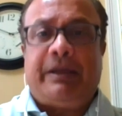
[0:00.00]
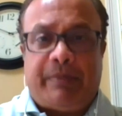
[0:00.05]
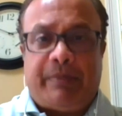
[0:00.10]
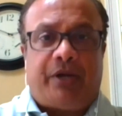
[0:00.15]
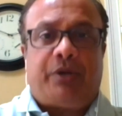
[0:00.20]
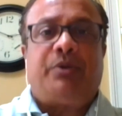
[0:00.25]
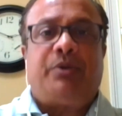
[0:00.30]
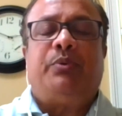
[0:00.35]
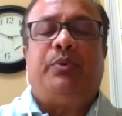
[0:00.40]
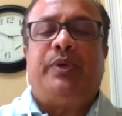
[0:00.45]

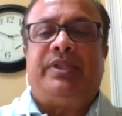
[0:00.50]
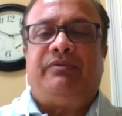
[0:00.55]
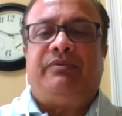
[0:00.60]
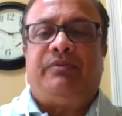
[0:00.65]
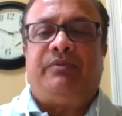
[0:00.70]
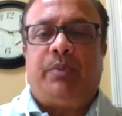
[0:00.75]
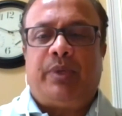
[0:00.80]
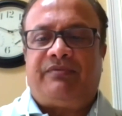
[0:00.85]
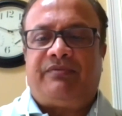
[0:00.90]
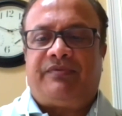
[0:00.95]
about
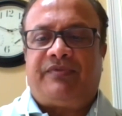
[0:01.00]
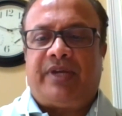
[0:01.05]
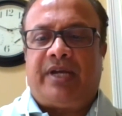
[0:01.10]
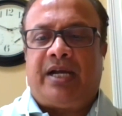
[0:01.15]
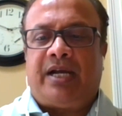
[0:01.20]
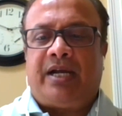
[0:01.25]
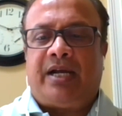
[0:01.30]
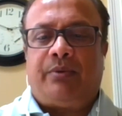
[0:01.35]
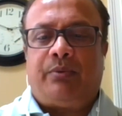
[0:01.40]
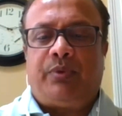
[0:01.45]
with
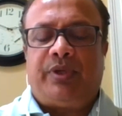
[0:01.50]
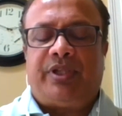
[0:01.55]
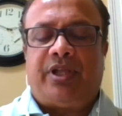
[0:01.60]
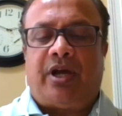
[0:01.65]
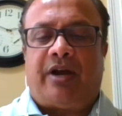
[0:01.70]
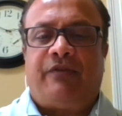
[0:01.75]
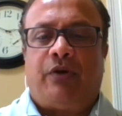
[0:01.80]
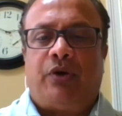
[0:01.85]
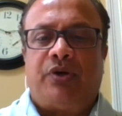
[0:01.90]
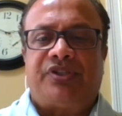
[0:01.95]

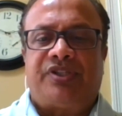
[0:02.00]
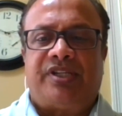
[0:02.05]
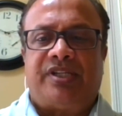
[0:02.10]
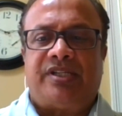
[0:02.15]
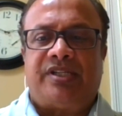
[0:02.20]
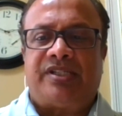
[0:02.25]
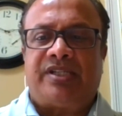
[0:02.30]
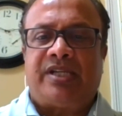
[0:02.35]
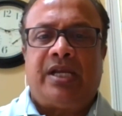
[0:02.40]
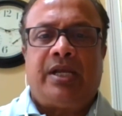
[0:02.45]
our folks
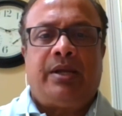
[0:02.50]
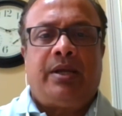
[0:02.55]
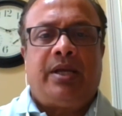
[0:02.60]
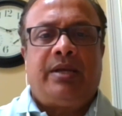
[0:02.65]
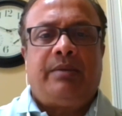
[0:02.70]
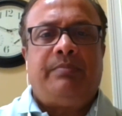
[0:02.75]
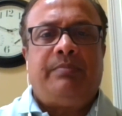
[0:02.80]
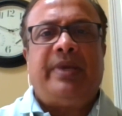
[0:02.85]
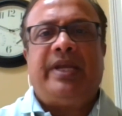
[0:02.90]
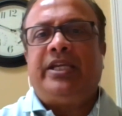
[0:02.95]
is,
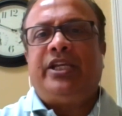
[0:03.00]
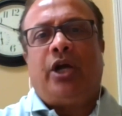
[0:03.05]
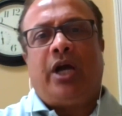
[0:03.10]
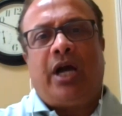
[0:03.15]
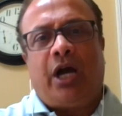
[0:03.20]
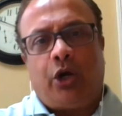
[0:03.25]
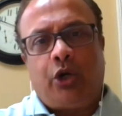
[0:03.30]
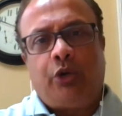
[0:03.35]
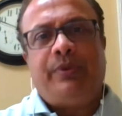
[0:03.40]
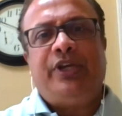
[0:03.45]

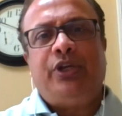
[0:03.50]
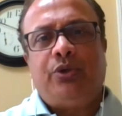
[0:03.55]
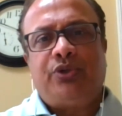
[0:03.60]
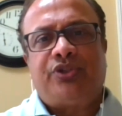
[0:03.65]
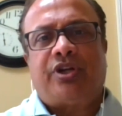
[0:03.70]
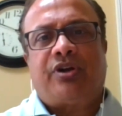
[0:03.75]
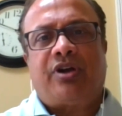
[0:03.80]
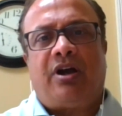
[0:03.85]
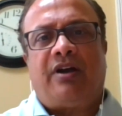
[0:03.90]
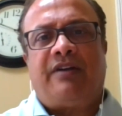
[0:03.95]
how do we
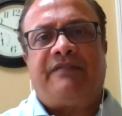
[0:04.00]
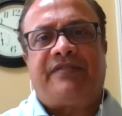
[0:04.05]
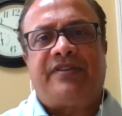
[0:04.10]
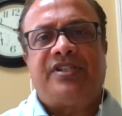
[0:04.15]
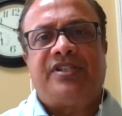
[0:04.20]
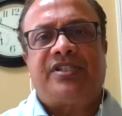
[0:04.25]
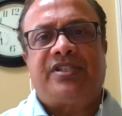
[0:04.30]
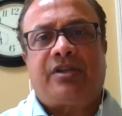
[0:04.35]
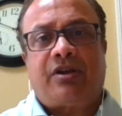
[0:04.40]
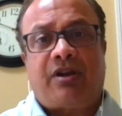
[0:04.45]
use our
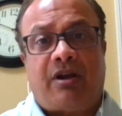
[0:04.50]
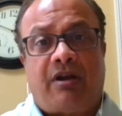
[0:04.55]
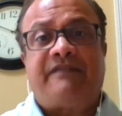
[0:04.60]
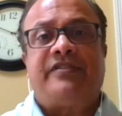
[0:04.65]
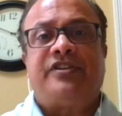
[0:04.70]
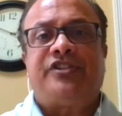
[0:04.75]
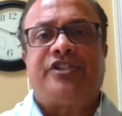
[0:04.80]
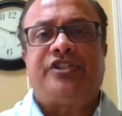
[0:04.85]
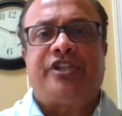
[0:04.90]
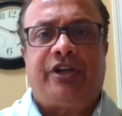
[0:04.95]

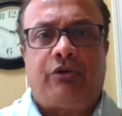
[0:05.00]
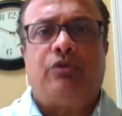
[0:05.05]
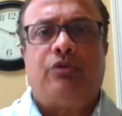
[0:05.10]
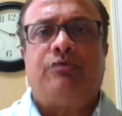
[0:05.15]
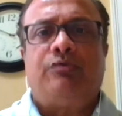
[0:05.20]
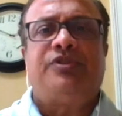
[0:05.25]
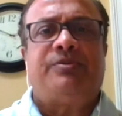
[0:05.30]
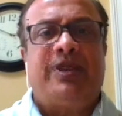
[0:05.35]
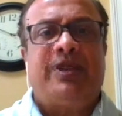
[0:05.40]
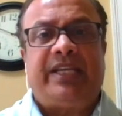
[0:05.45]
conferencing
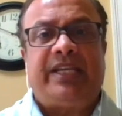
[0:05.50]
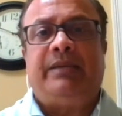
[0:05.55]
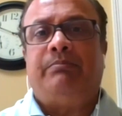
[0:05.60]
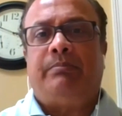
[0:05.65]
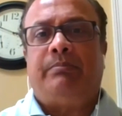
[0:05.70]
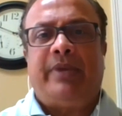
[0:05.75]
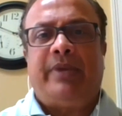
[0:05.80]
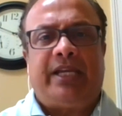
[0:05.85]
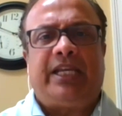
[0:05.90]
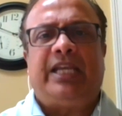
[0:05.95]
rooms,
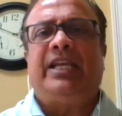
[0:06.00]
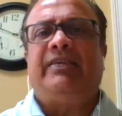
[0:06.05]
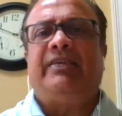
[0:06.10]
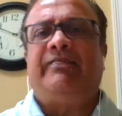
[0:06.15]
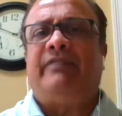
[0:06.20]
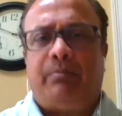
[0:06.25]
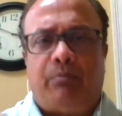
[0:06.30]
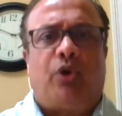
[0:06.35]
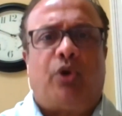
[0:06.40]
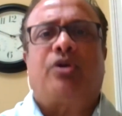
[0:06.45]
making
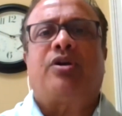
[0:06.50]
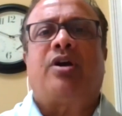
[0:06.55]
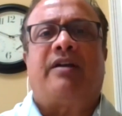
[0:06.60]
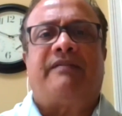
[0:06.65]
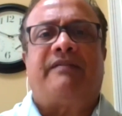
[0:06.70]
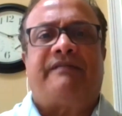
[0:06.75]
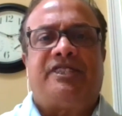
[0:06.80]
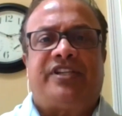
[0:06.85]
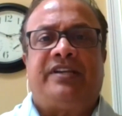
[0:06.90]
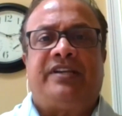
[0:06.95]
even more
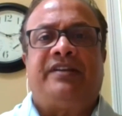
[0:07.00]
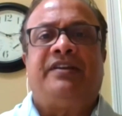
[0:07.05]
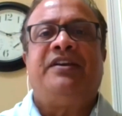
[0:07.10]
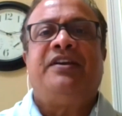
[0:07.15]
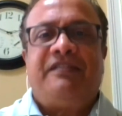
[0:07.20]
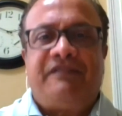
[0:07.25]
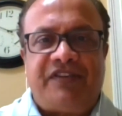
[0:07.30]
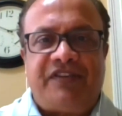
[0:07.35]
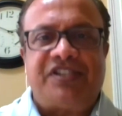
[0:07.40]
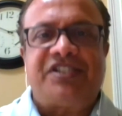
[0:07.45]
conferencing
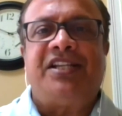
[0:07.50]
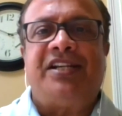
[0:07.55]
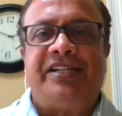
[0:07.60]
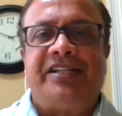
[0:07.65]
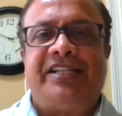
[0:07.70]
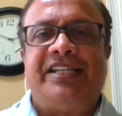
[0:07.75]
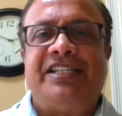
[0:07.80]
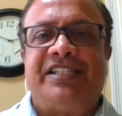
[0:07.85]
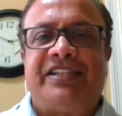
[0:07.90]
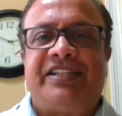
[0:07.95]

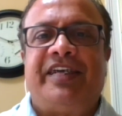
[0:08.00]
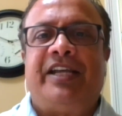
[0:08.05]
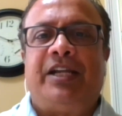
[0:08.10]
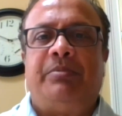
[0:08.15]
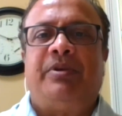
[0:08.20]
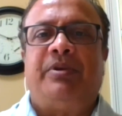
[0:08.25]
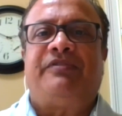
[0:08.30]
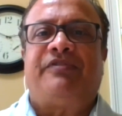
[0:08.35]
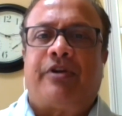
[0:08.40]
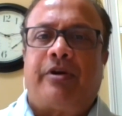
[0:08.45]
facilities
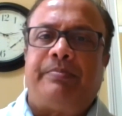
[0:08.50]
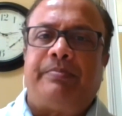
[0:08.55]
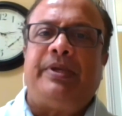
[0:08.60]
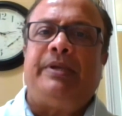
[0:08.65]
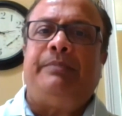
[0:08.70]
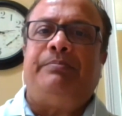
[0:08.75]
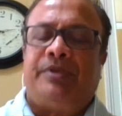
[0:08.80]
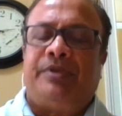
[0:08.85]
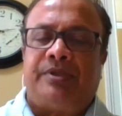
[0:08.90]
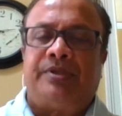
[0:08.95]
available for our
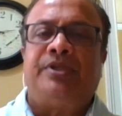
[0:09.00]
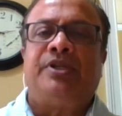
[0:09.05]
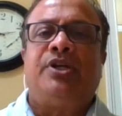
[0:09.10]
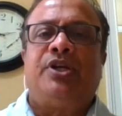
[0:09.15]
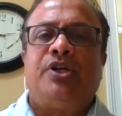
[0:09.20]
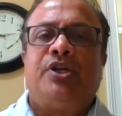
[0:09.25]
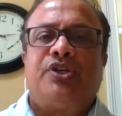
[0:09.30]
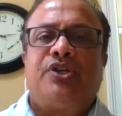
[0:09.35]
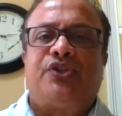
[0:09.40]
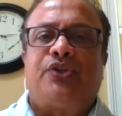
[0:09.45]
people,
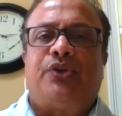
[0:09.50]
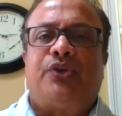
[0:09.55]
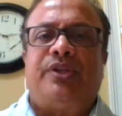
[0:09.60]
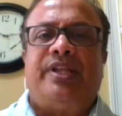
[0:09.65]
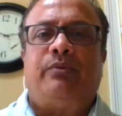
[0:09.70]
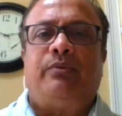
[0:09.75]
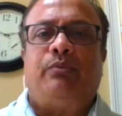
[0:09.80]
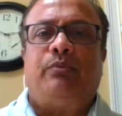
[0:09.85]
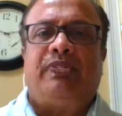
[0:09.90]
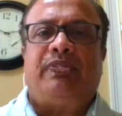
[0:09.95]
so
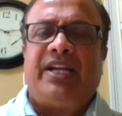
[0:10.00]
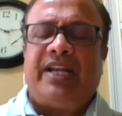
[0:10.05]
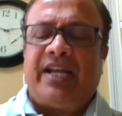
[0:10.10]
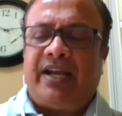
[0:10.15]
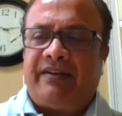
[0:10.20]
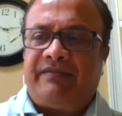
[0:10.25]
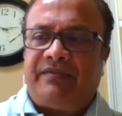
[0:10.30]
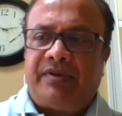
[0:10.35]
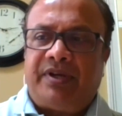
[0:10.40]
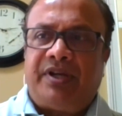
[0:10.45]
that we can
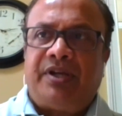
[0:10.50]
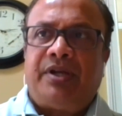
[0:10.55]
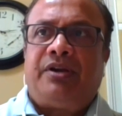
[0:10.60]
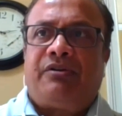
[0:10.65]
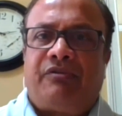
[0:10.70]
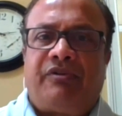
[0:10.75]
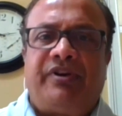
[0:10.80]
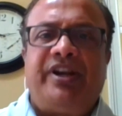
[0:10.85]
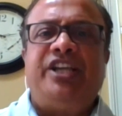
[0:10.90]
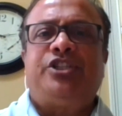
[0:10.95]
have
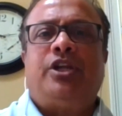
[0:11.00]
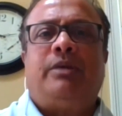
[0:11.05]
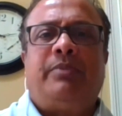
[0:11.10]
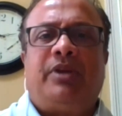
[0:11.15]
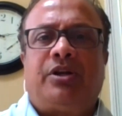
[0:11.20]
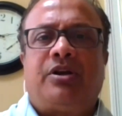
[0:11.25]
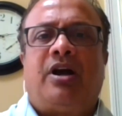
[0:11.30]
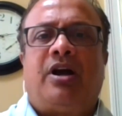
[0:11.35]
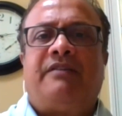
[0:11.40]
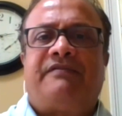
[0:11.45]

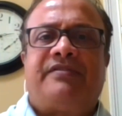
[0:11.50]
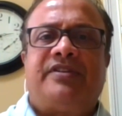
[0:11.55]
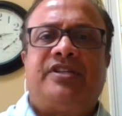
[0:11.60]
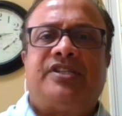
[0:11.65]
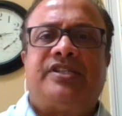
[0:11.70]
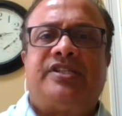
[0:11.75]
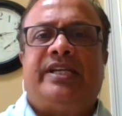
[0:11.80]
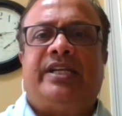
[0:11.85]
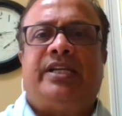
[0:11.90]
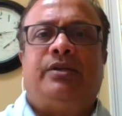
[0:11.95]
reasonable
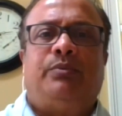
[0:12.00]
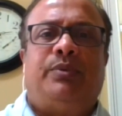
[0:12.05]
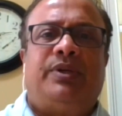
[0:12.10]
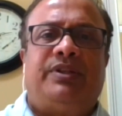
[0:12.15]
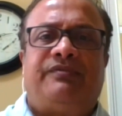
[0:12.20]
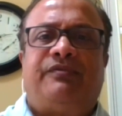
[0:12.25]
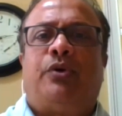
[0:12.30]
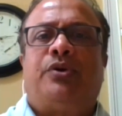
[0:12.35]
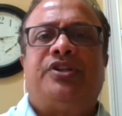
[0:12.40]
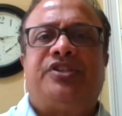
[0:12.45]
conferencing
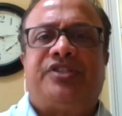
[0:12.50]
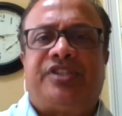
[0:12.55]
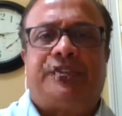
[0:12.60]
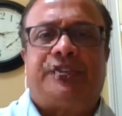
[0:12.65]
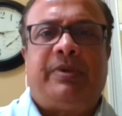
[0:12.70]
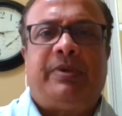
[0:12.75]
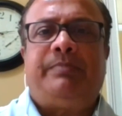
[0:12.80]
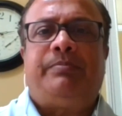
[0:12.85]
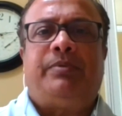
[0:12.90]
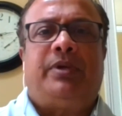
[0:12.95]
with 4 to
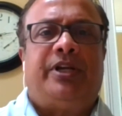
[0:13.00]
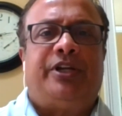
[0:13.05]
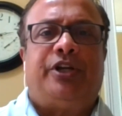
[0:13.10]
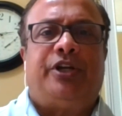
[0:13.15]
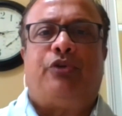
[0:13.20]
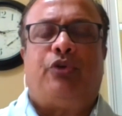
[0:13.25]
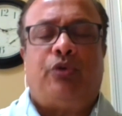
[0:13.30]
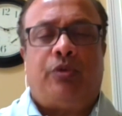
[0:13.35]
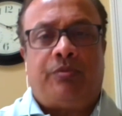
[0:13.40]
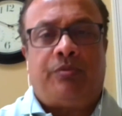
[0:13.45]
6 people in a
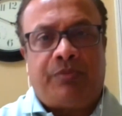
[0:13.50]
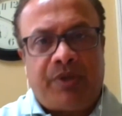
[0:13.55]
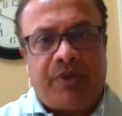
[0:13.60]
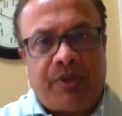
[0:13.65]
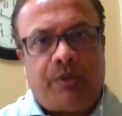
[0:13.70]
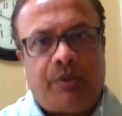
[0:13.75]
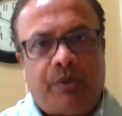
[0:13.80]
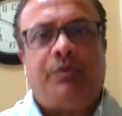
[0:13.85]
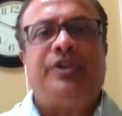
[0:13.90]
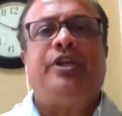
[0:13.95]
room
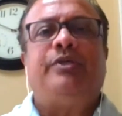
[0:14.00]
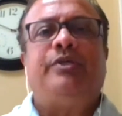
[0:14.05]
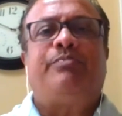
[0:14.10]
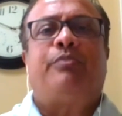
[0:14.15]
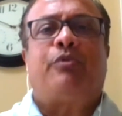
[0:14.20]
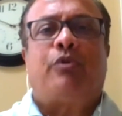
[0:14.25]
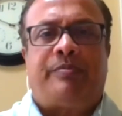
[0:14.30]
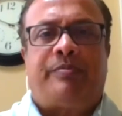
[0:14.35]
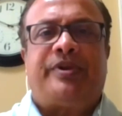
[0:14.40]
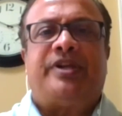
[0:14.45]
with the
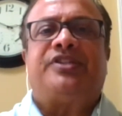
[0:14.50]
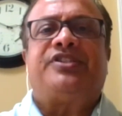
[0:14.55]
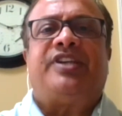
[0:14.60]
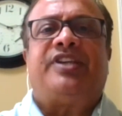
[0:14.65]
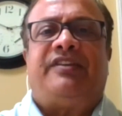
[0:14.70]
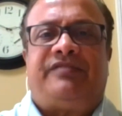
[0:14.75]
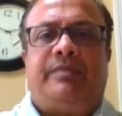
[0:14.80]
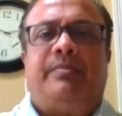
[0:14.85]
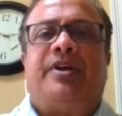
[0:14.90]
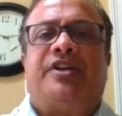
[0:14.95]
appropriate
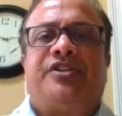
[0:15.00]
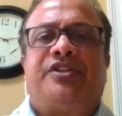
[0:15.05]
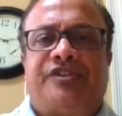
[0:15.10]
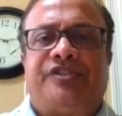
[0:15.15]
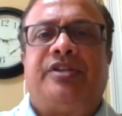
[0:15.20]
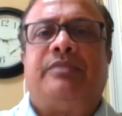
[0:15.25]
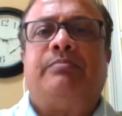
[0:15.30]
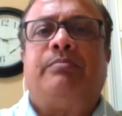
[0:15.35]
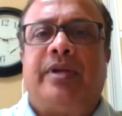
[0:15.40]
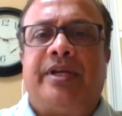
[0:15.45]
safety
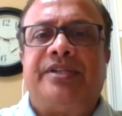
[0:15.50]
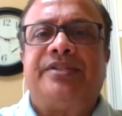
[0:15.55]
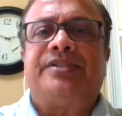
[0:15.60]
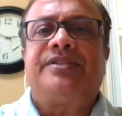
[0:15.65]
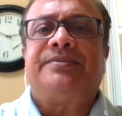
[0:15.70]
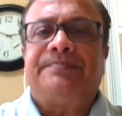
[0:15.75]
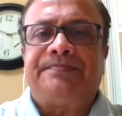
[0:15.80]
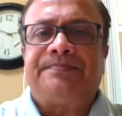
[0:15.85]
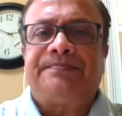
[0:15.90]
measures in place.